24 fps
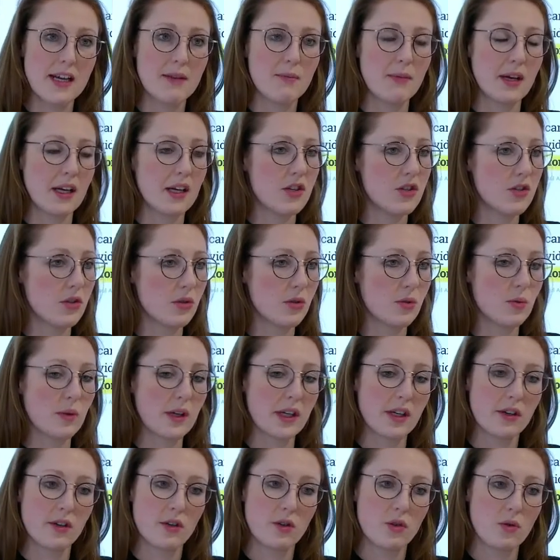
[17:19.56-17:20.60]
making sure
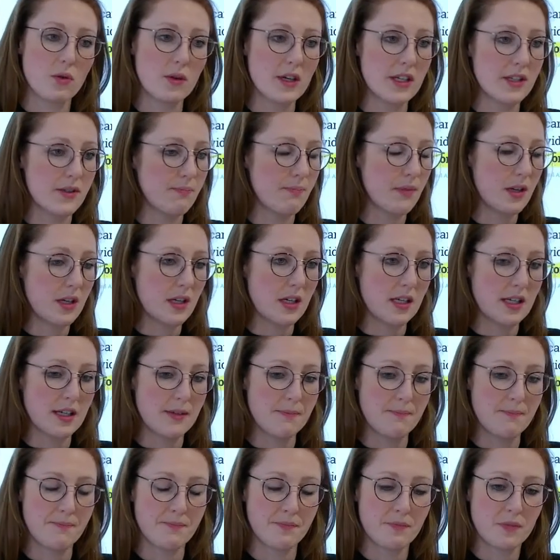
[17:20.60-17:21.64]
we're always
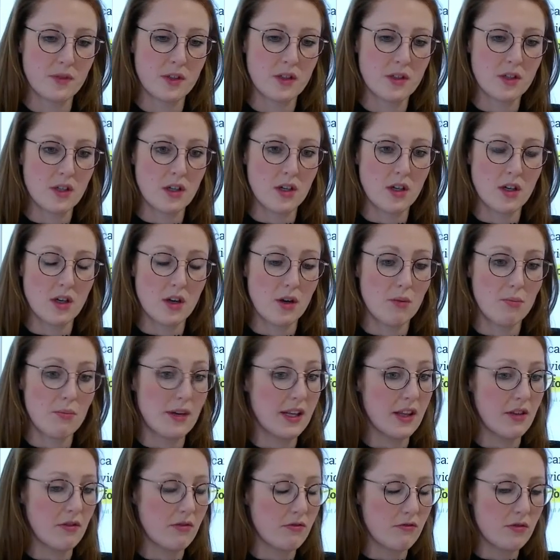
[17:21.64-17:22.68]

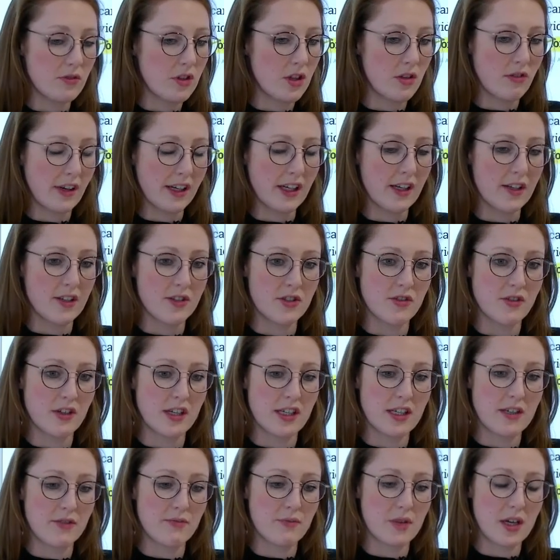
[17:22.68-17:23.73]
meet the
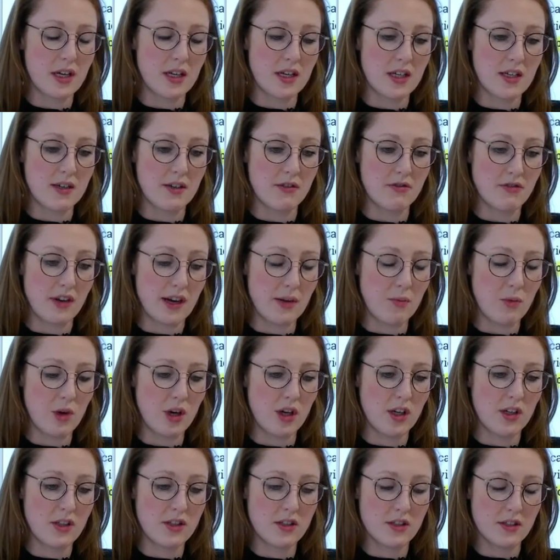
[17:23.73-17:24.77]
regulatory
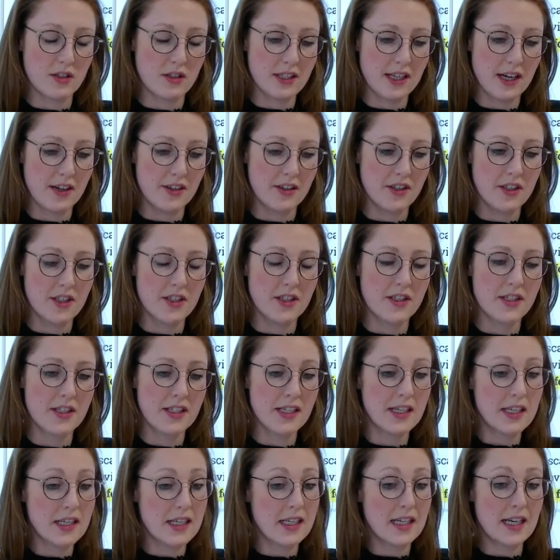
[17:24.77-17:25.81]
frameworks and standards,
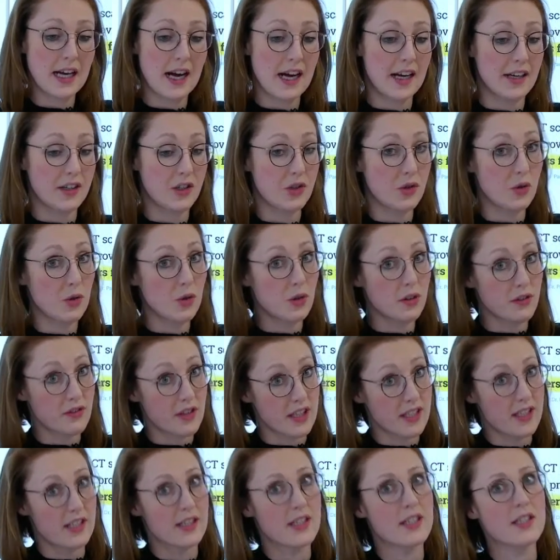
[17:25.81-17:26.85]
and all of
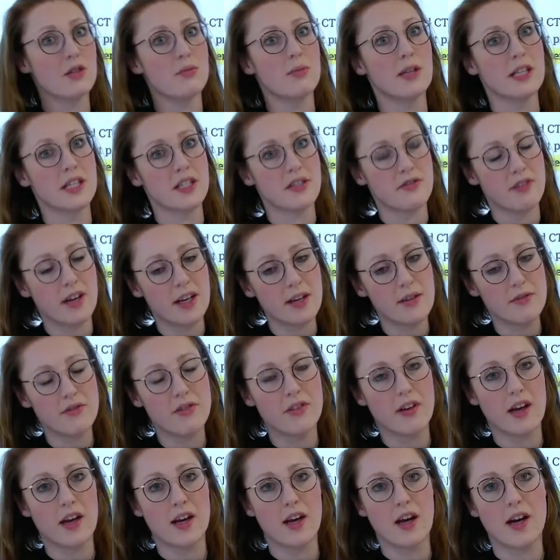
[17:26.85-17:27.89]
this is still being developed
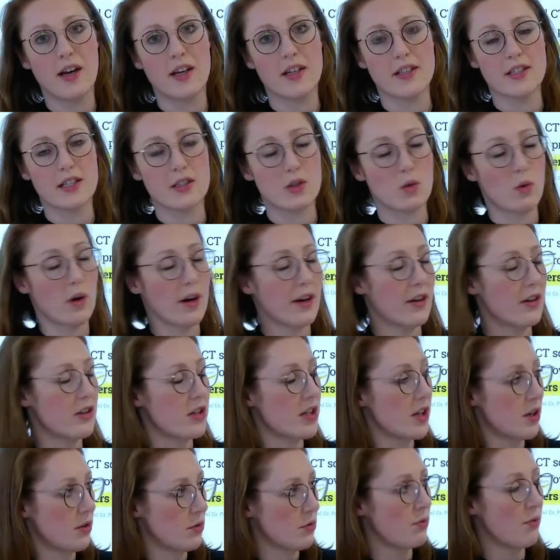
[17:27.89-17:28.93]
for AI as it's quite a
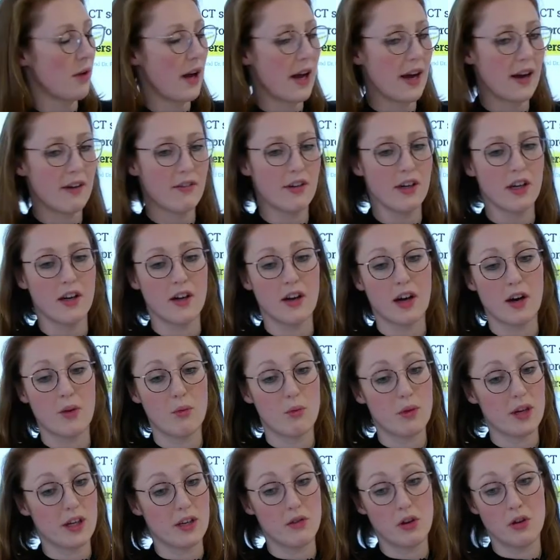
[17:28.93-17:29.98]
new area, and
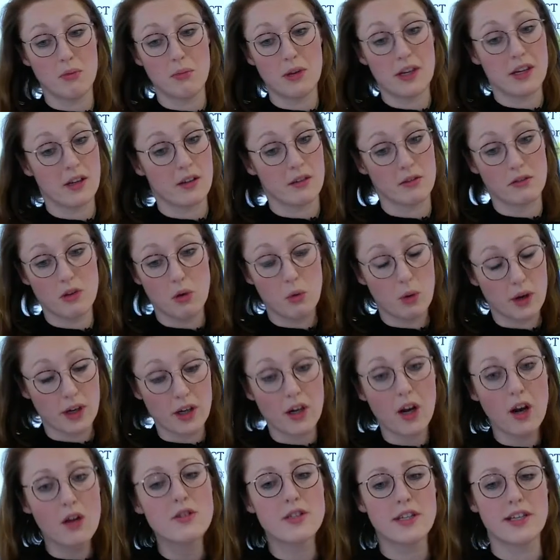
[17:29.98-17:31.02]
we're
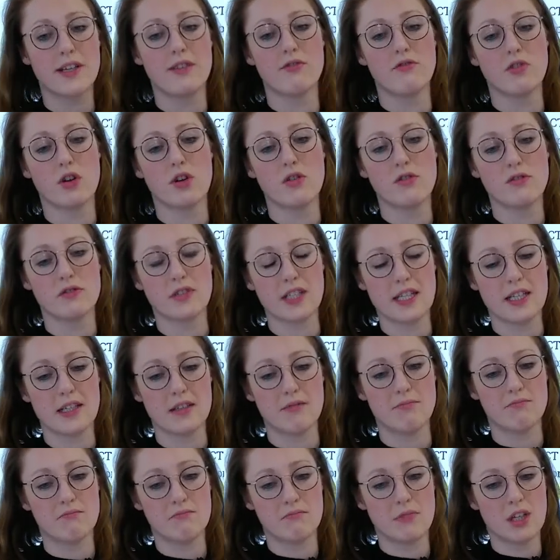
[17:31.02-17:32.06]
closely involved
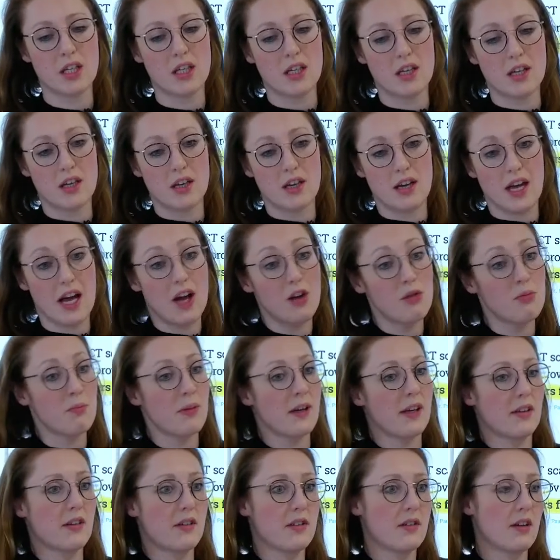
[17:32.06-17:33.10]
in
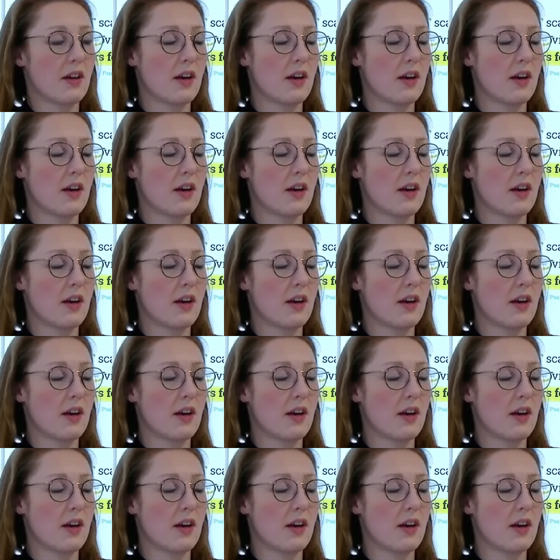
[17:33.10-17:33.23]
helping